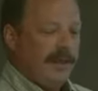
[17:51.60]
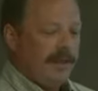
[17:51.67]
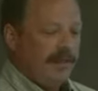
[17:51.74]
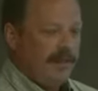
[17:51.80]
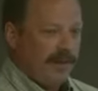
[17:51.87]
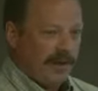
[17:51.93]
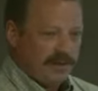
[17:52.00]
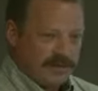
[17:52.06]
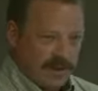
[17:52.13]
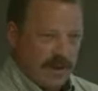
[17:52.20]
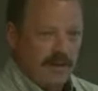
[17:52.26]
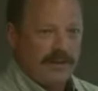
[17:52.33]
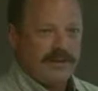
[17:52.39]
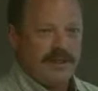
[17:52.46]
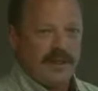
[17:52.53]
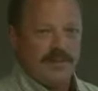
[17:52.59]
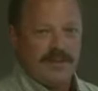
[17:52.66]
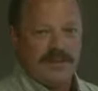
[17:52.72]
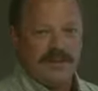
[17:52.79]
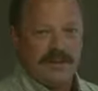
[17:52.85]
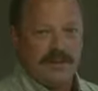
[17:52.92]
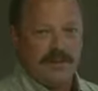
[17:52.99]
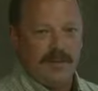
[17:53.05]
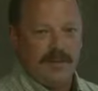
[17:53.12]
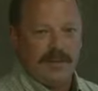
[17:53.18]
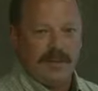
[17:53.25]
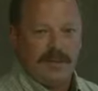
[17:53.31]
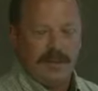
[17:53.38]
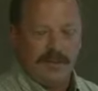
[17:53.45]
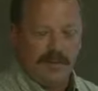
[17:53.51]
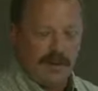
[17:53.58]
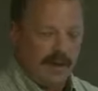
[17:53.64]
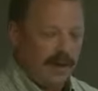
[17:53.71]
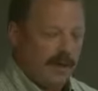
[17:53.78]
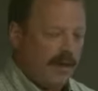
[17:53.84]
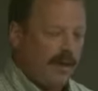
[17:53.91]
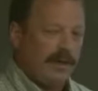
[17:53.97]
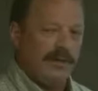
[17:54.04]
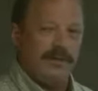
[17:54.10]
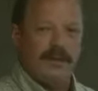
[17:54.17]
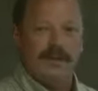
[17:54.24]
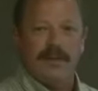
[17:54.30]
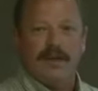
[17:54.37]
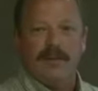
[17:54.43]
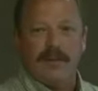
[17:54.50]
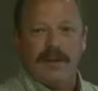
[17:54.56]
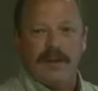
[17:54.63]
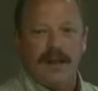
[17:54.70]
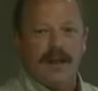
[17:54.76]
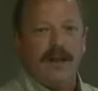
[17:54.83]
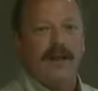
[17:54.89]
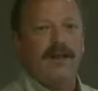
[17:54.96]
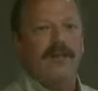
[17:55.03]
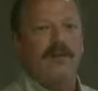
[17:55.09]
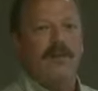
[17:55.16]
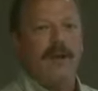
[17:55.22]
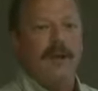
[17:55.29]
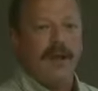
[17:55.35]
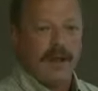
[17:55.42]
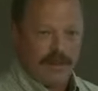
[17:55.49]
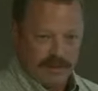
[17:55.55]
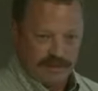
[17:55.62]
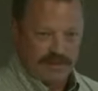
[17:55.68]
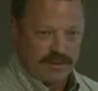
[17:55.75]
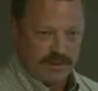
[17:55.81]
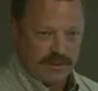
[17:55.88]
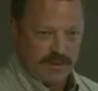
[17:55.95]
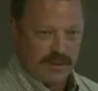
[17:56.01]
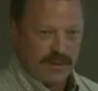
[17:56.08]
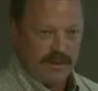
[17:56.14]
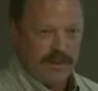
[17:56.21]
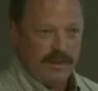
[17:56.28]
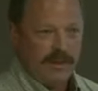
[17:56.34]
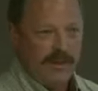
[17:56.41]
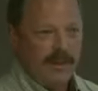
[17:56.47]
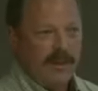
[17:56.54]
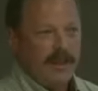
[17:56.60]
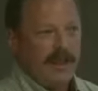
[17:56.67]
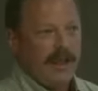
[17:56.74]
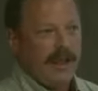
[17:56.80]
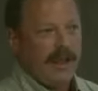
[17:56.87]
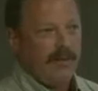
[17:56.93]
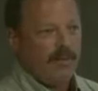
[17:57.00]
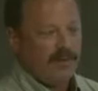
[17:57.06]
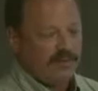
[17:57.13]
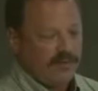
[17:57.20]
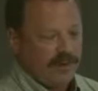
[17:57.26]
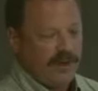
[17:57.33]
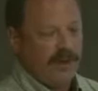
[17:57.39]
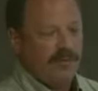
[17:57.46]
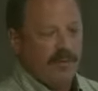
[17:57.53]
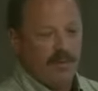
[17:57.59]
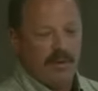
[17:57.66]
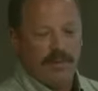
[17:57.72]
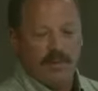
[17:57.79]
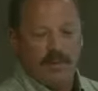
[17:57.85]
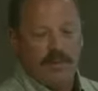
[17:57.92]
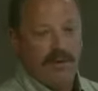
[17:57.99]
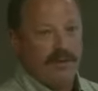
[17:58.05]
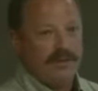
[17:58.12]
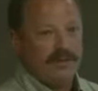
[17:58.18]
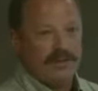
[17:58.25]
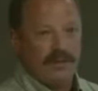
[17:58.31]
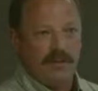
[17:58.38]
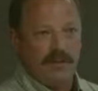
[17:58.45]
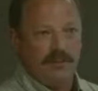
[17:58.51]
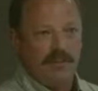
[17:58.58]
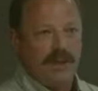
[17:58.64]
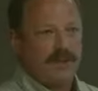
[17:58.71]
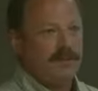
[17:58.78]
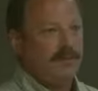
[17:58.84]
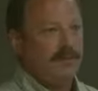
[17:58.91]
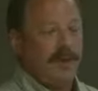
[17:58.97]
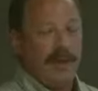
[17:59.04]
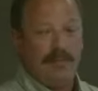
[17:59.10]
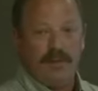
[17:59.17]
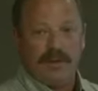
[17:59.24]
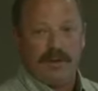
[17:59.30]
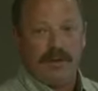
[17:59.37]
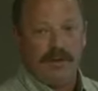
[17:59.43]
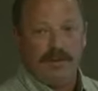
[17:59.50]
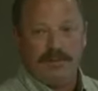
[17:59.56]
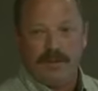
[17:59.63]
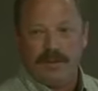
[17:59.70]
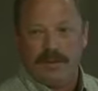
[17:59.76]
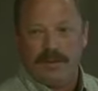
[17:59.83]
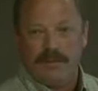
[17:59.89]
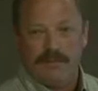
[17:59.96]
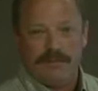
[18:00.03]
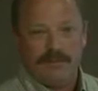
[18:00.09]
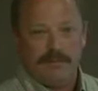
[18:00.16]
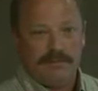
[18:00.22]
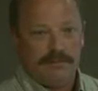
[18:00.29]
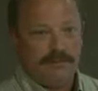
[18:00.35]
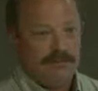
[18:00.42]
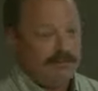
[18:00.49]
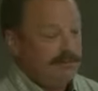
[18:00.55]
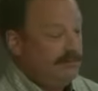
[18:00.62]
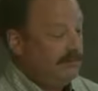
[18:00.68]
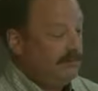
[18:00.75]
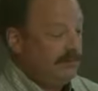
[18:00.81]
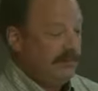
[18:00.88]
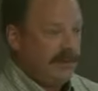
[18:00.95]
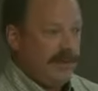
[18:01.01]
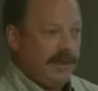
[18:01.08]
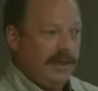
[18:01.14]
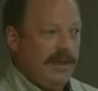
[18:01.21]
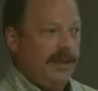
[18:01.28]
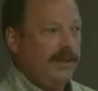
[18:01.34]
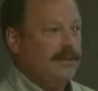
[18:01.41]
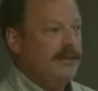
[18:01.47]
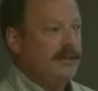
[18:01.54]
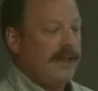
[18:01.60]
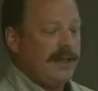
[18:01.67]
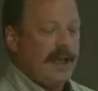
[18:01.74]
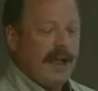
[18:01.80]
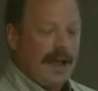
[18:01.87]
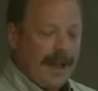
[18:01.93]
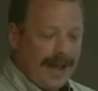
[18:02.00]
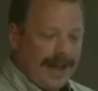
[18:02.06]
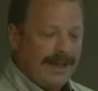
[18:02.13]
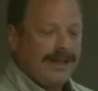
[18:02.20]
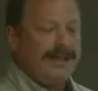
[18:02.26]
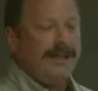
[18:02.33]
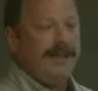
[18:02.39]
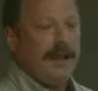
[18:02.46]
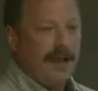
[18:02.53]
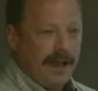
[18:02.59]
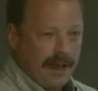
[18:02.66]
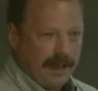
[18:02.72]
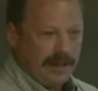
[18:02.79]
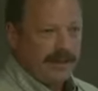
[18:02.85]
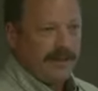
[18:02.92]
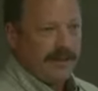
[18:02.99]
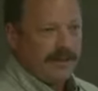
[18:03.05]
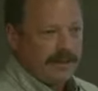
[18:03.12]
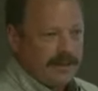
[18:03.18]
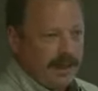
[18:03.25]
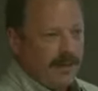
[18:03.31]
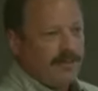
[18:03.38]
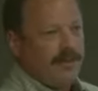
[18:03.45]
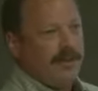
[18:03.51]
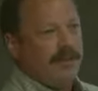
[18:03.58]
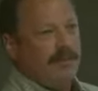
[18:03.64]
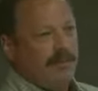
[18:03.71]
there's always going to be someone that, you know what, I don't like doing it that way. I like the way I used to do it. And we're finding more and more just going back to paper and to clipboard. It is a highly, highly adopted